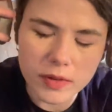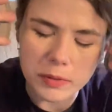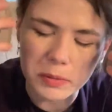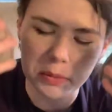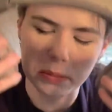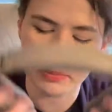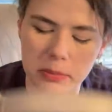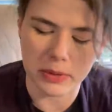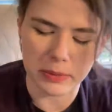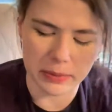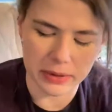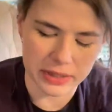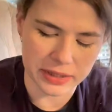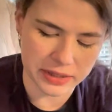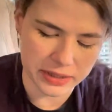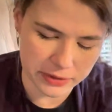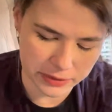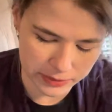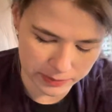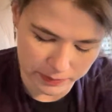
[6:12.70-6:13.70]
am I wearing
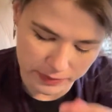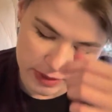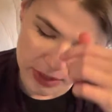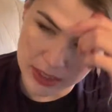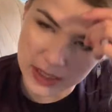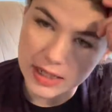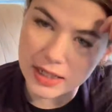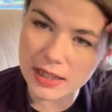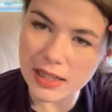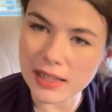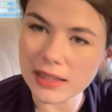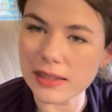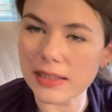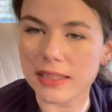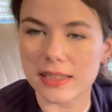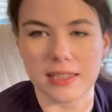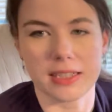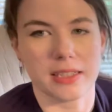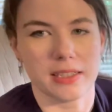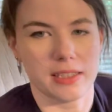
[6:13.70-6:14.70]
this? Not
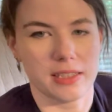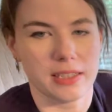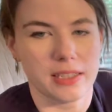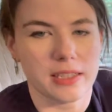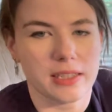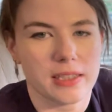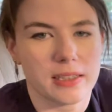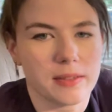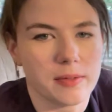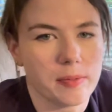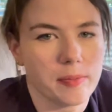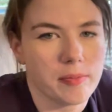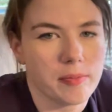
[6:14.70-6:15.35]
listening to anything.